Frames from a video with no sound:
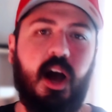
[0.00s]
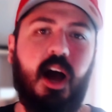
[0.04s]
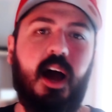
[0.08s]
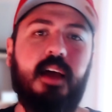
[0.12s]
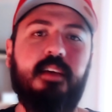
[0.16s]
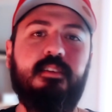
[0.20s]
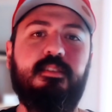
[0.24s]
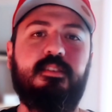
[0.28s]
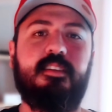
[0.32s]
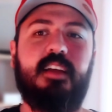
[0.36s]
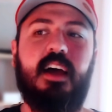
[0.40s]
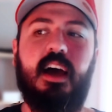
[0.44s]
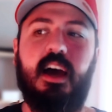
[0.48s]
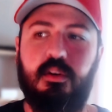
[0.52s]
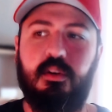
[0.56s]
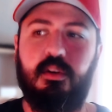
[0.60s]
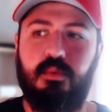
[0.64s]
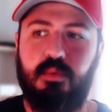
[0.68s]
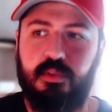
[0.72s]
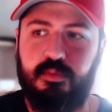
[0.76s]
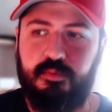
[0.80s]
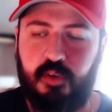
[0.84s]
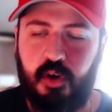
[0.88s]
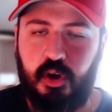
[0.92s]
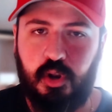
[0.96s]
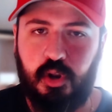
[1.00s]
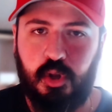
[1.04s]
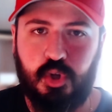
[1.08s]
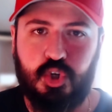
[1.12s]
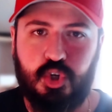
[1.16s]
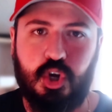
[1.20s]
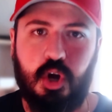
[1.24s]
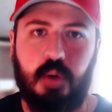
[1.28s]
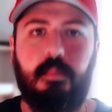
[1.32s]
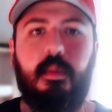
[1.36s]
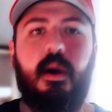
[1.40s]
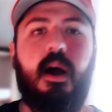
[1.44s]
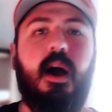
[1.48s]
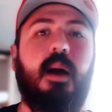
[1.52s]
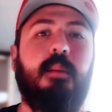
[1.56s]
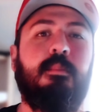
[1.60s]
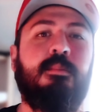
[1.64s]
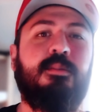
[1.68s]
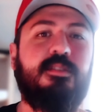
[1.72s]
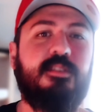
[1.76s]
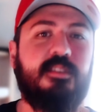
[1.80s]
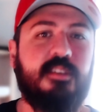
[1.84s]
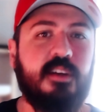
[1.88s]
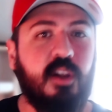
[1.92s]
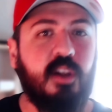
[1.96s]
I started with Photoshop. I'm
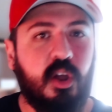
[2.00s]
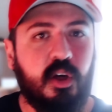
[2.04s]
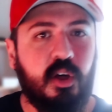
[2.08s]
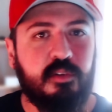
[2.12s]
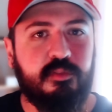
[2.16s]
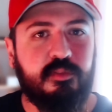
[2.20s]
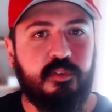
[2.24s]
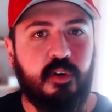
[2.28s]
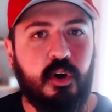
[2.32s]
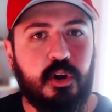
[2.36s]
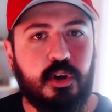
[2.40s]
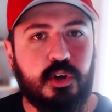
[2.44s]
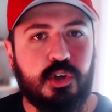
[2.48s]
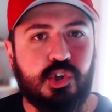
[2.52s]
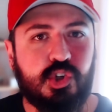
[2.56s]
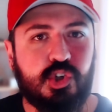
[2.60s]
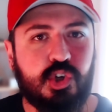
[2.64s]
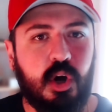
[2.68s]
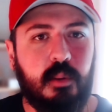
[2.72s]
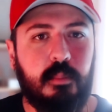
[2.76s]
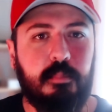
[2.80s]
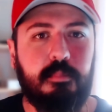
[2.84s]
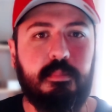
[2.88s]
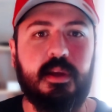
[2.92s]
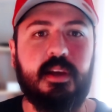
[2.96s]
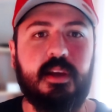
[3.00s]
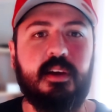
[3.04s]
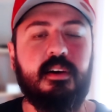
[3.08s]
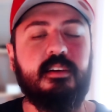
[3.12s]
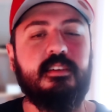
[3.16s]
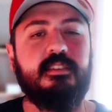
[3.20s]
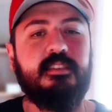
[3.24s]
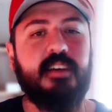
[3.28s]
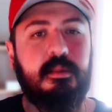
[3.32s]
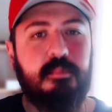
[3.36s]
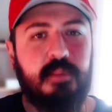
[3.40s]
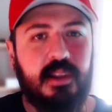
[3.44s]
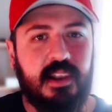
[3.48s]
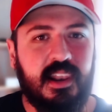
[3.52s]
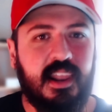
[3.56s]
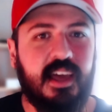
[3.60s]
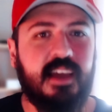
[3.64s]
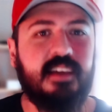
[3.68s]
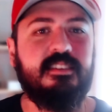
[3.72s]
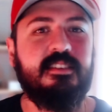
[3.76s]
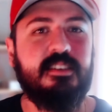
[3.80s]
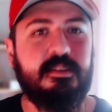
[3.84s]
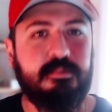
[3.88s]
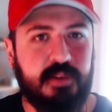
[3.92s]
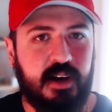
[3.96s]
still on Photoshop because I'm a
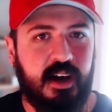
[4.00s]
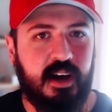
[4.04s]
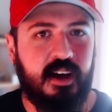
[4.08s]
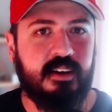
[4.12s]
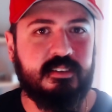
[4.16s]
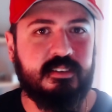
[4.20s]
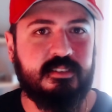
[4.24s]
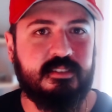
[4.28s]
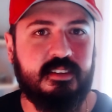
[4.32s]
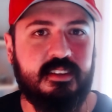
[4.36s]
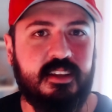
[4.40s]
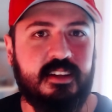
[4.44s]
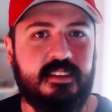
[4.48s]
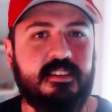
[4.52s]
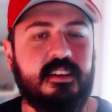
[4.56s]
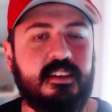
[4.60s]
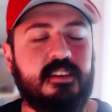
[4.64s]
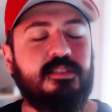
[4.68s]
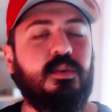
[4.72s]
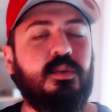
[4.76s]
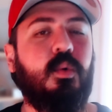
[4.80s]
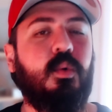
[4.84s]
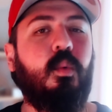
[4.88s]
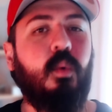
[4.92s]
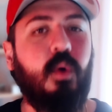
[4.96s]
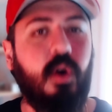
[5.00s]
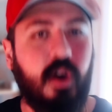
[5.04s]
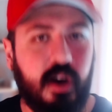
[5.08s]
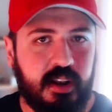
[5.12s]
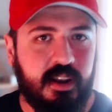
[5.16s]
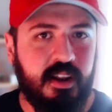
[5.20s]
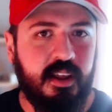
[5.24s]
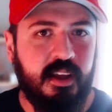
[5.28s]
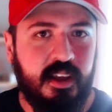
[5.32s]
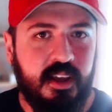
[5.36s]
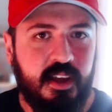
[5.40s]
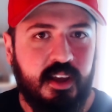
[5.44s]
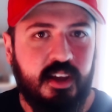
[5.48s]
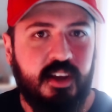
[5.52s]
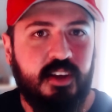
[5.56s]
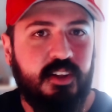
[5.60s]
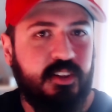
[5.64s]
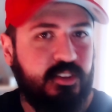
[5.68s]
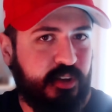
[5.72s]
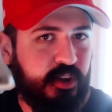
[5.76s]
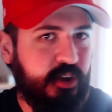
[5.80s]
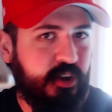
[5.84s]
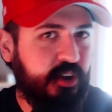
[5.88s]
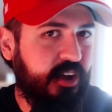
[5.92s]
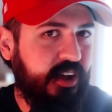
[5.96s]
lazy bastard that doesn't want
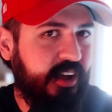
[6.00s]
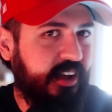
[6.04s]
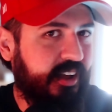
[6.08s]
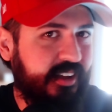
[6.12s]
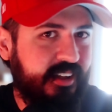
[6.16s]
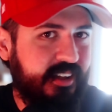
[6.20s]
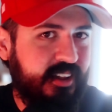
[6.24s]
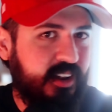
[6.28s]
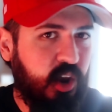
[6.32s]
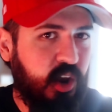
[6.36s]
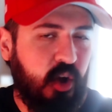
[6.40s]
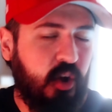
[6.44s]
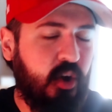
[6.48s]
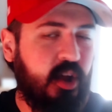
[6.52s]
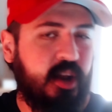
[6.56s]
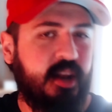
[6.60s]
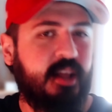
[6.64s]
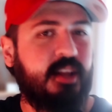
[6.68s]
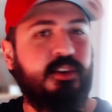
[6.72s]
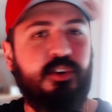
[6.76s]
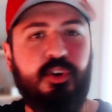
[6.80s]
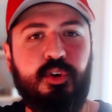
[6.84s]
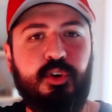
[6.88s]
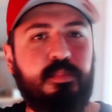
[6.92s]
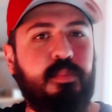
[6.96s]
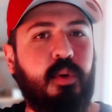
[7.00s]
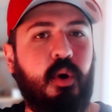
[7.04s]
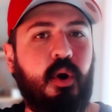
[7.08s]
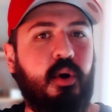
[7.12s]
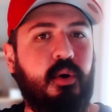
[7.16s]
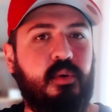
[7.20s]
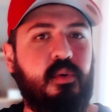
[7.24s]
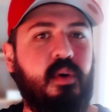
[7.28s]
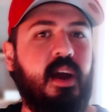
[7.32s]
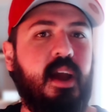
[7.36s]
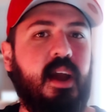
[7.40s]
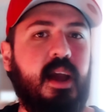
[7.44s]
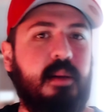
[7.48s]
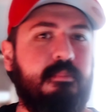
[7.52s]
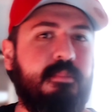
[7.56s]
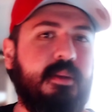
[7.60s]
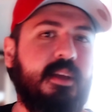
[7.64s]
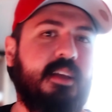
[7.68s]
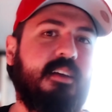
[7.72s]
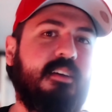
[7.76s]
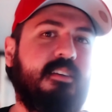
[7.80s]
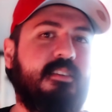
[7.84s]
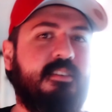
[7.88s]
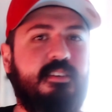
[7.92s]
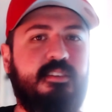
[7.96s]
to learn a new program
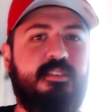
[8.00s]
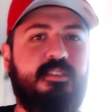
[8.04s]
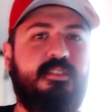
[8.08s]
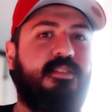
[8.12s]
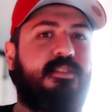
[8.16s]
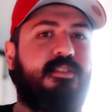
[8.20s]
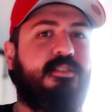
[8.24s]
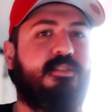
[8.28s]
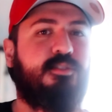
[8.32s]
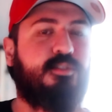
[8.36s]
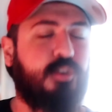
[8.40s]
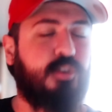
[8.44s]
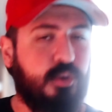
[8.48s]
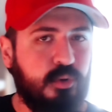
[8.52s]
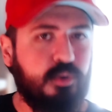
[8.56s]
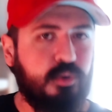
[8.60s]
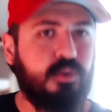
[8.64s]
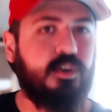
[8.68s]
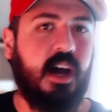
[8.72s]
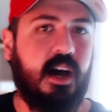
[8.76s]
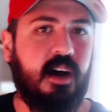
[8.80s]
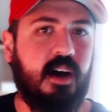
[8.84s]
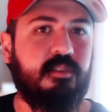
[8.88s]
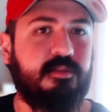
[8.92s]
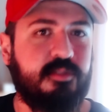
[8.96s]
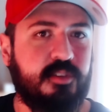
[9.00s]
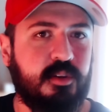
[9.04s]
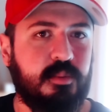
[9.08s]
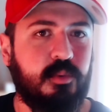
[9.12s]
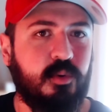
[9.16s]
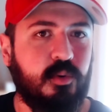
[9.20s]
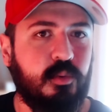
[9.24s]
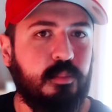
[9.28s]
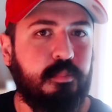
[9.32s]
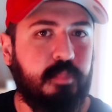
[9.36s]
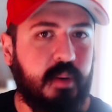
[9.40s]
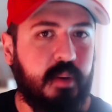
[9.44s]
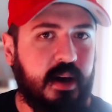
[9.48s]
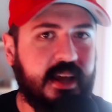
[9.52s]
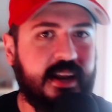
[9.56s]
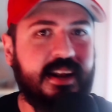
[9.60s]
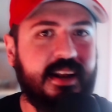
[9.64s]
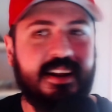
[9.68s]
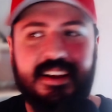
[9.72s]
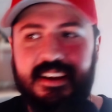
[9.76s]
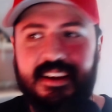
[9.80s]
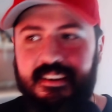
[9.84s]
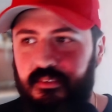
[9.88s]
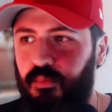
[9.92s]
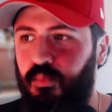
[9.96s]
because he's too comfortable, but
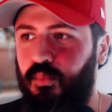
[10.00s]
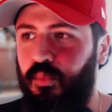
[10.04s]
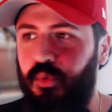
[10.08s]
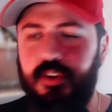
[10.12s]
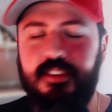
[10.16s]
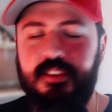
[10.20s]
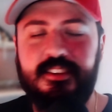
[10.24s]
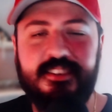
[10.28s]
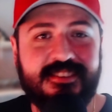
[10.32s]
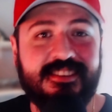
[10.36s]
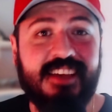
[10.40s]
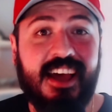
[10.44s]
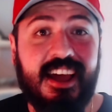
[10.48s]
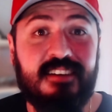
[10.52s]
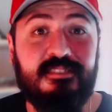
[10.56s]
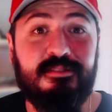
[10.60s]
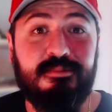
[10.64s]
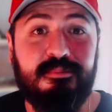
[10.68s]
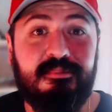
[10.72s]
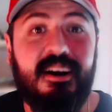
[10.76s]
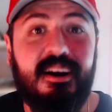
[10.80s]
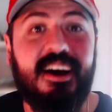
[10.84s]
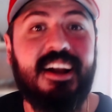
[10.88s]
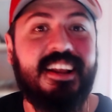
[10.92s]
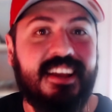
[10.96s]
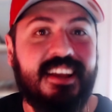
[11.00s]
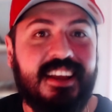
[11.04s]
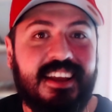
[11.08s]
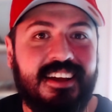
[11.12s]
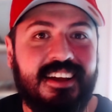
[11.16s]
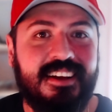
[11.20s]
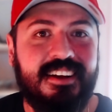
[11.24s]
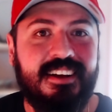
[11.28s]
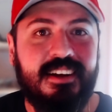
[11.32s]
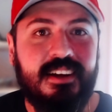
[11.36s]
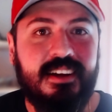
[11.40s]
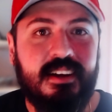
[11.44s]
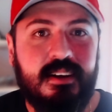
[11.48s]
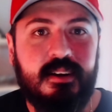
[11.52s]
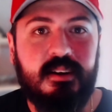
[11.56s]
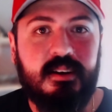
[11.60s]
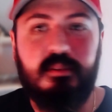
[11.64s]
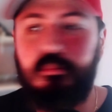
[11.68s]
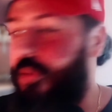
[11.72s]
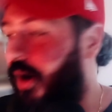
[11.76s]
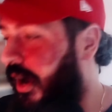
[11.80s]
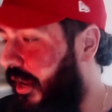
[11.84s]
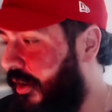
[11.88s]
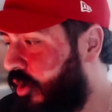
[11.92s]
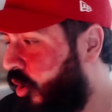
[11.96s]
would save money
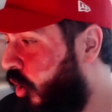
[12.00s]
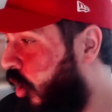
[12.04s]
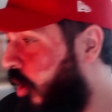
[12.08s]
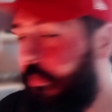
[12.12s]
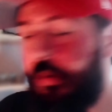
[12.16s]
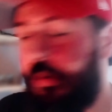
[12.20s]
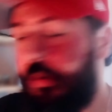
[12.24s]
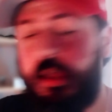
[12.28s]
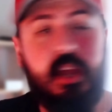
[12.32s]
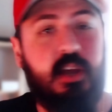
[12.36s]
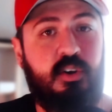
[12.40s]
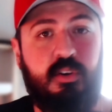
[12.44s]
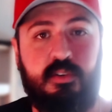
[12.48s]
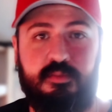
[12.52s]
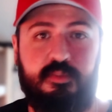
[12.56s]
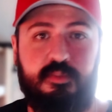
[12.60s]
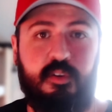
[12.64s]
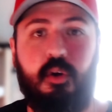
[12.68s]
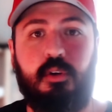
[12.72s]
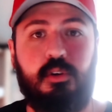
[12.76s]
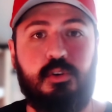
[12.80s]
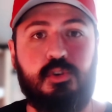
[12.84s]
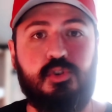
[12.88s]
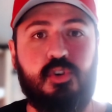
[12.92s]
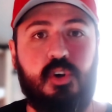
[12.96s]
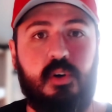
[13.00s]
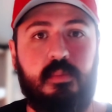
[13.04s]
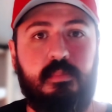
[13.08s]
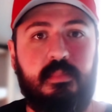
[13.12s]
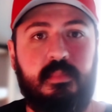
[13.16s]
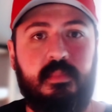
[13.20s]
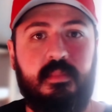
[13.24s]
by not being on Photoshop.